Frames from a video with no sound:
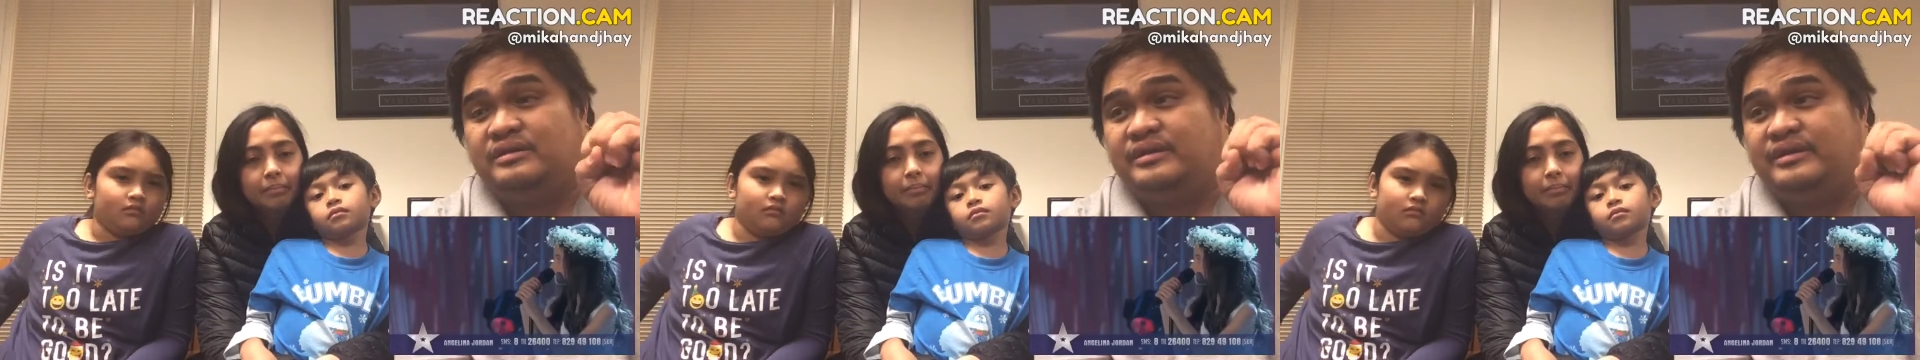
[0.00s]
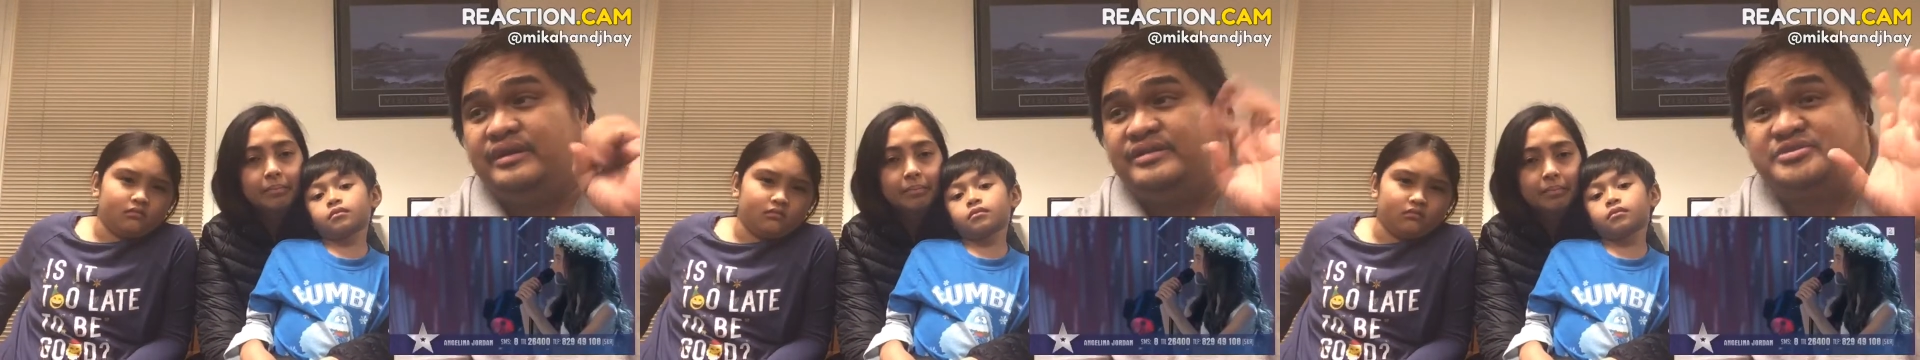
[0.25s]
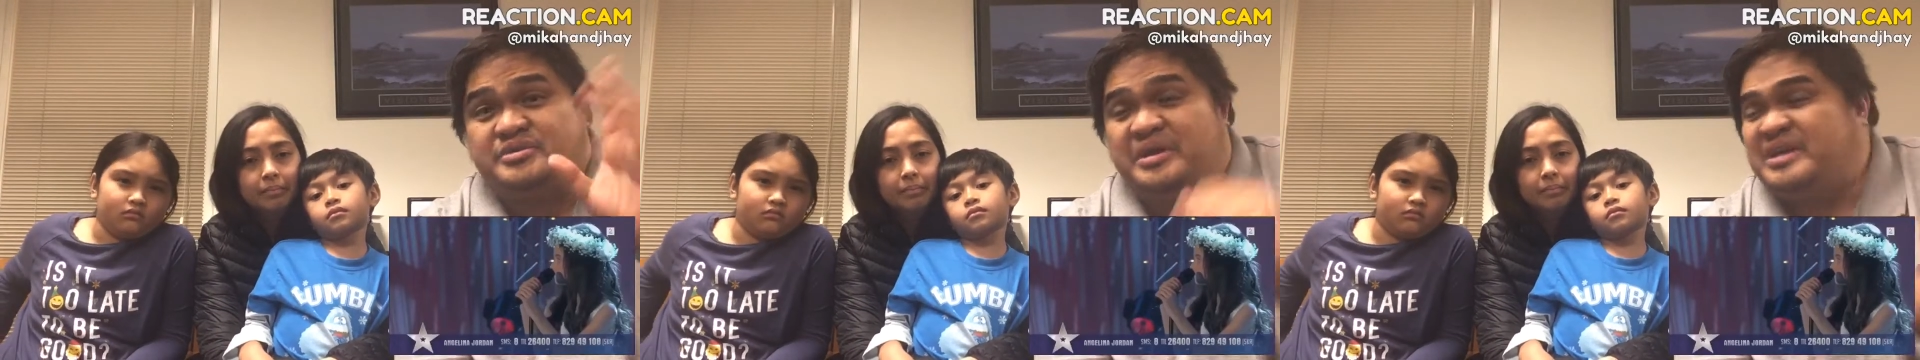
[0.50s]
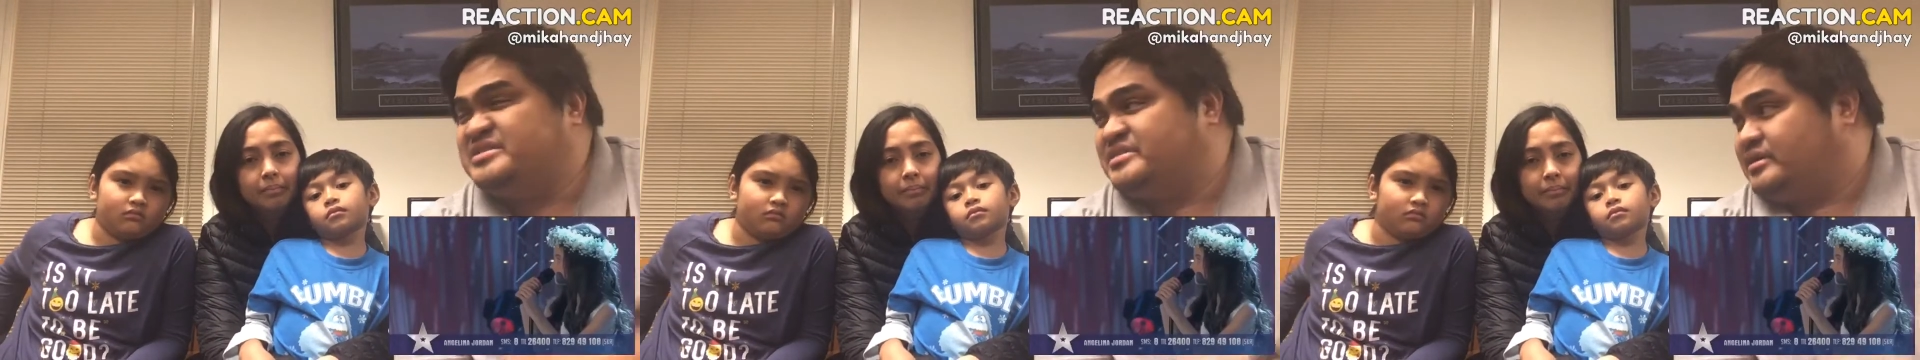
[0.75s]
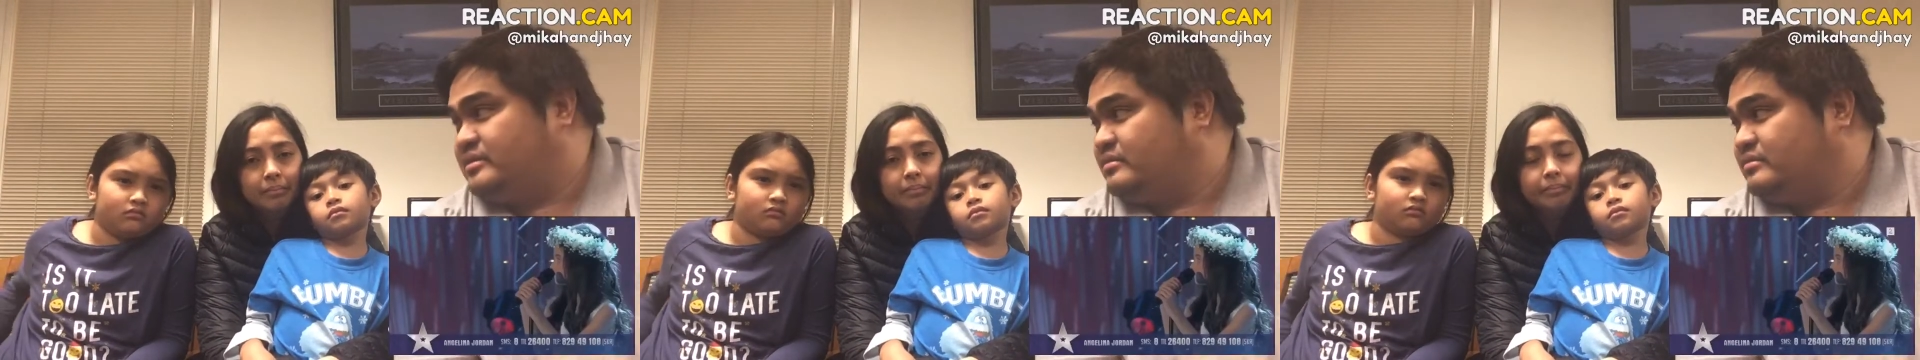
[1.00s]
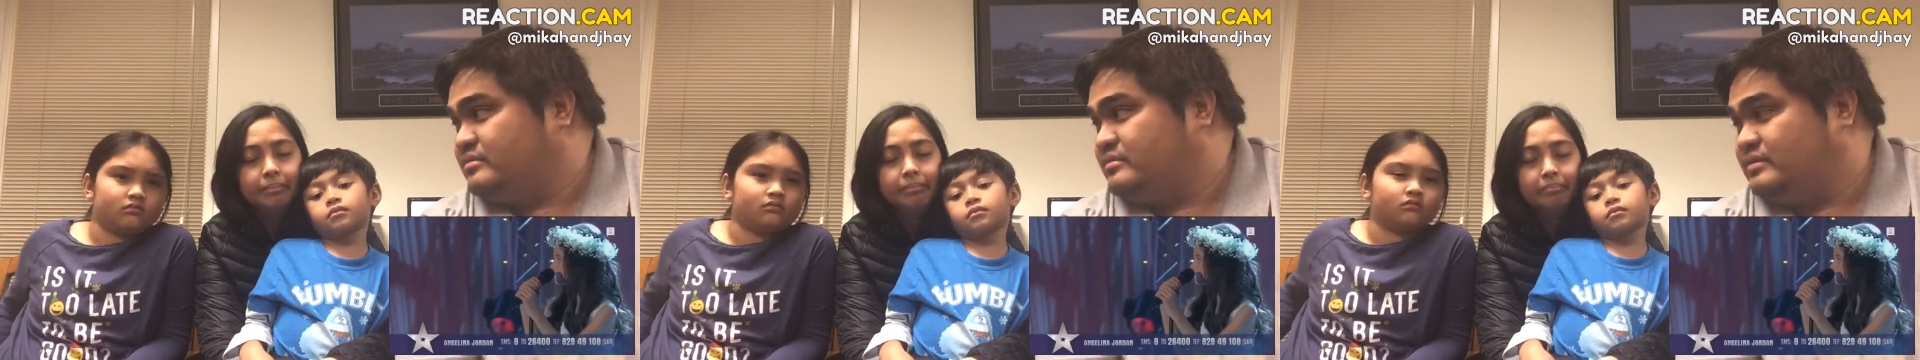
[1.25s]
Speaker 1: it's crazy.
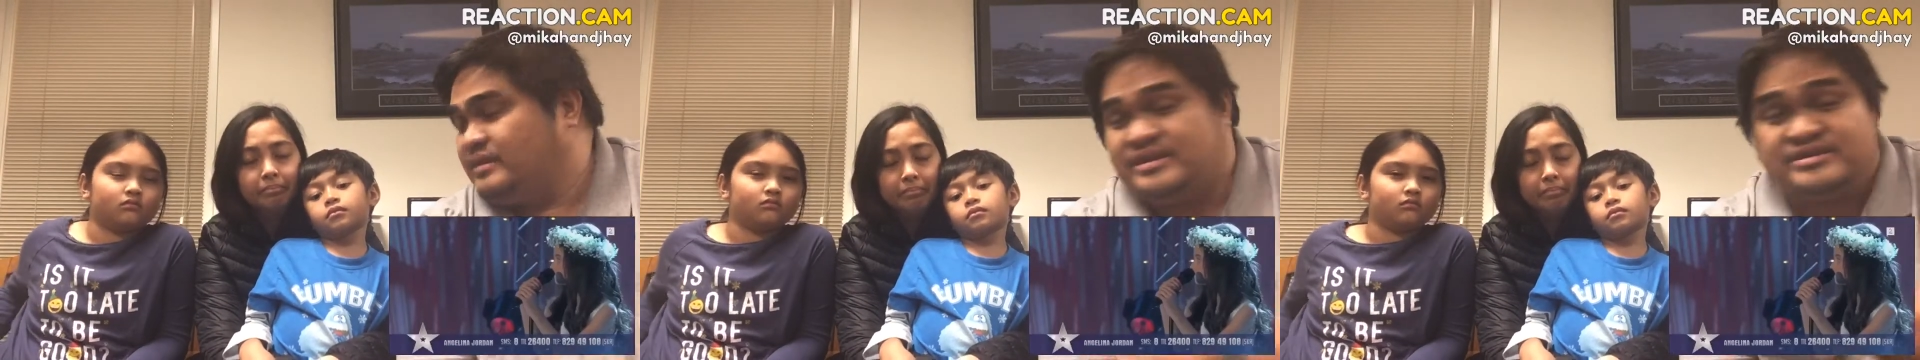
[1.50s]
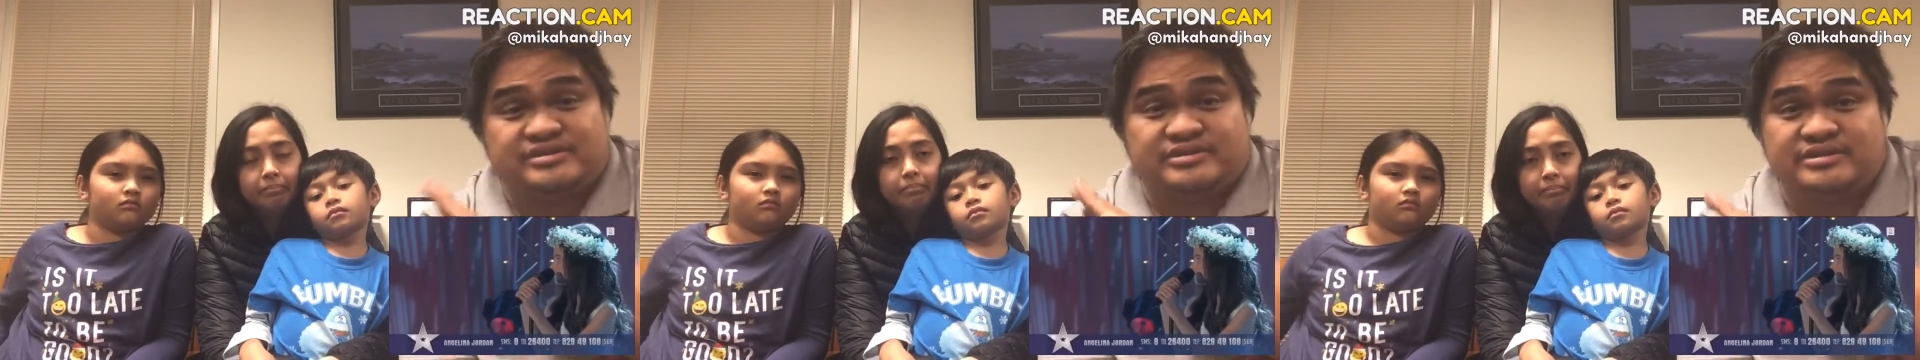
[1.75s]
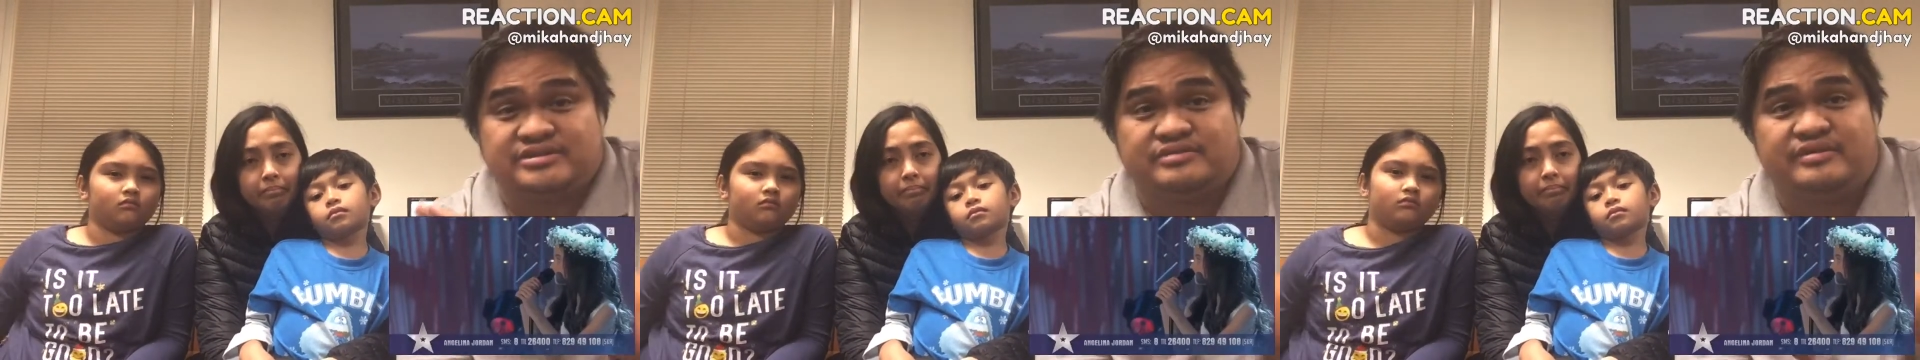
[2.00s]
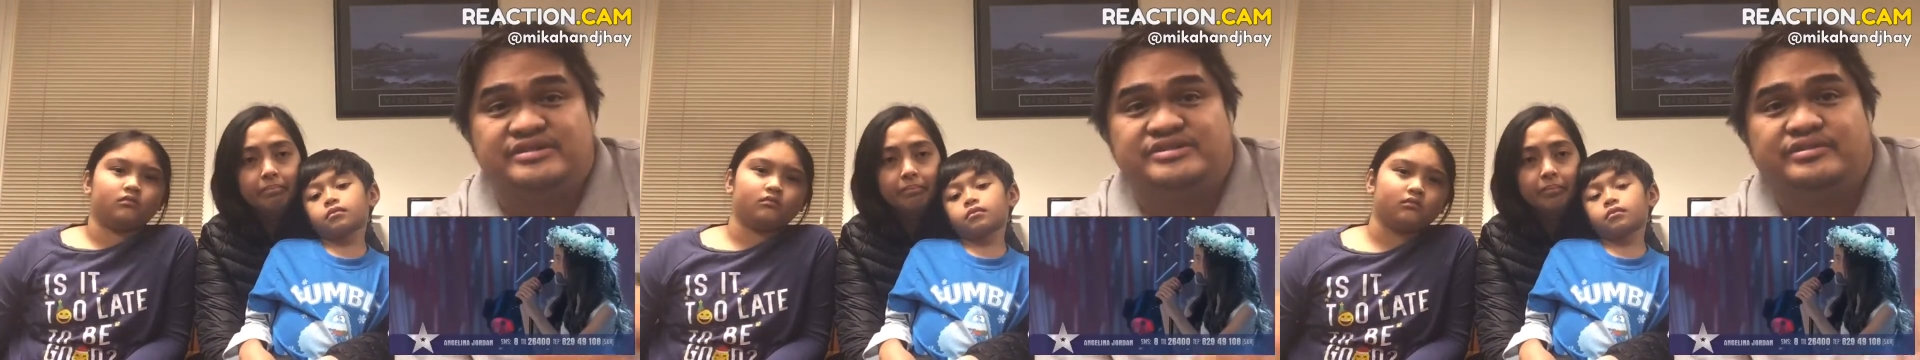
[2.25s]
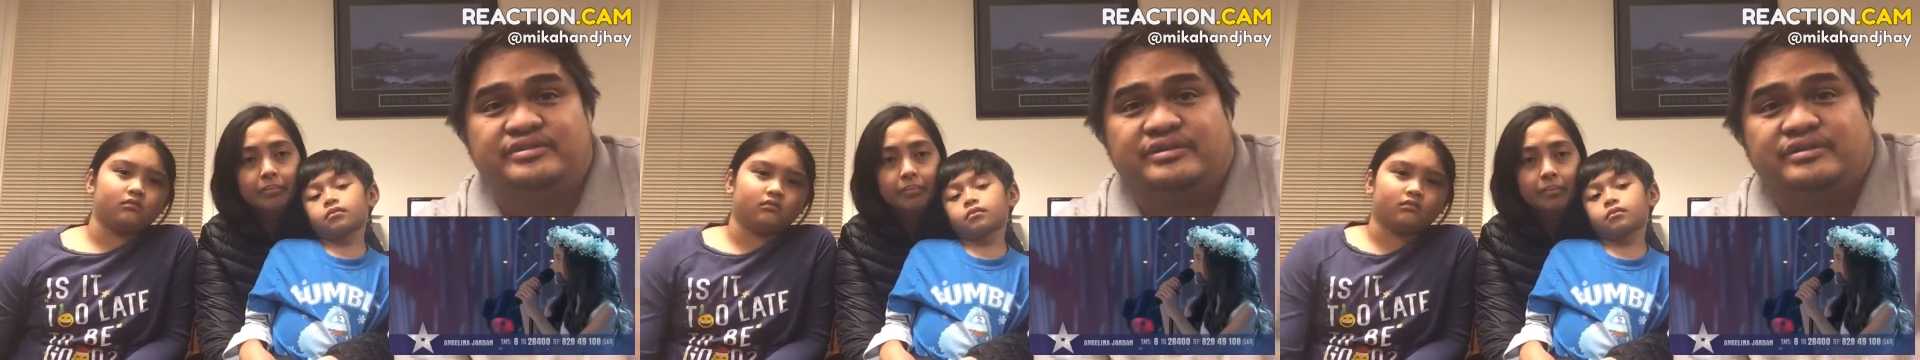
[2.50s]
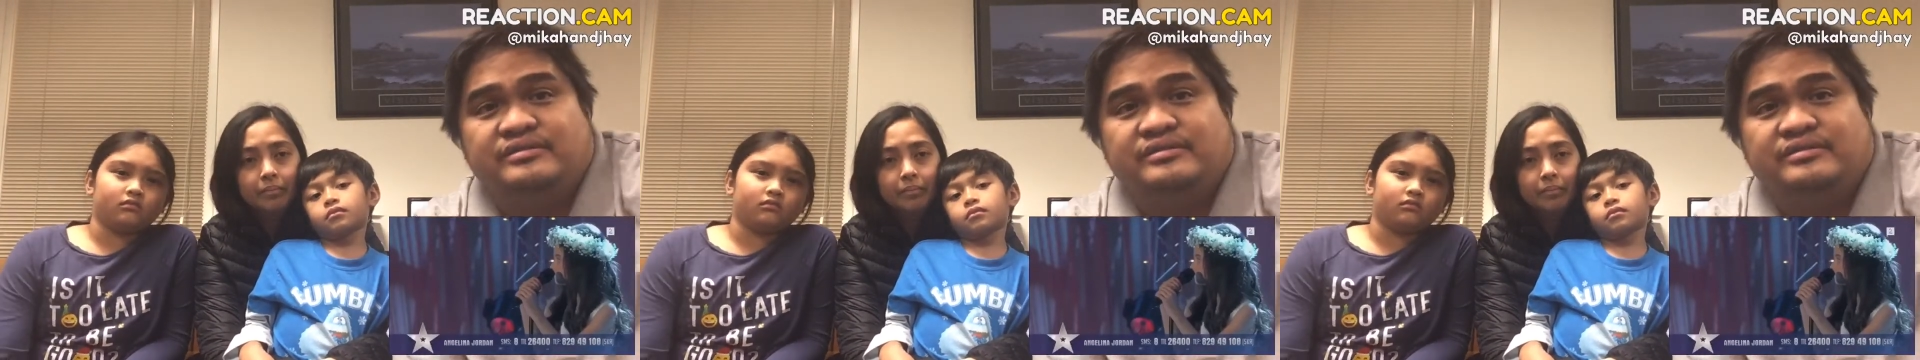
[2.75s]
Mm-hmm. It's it's crazy good.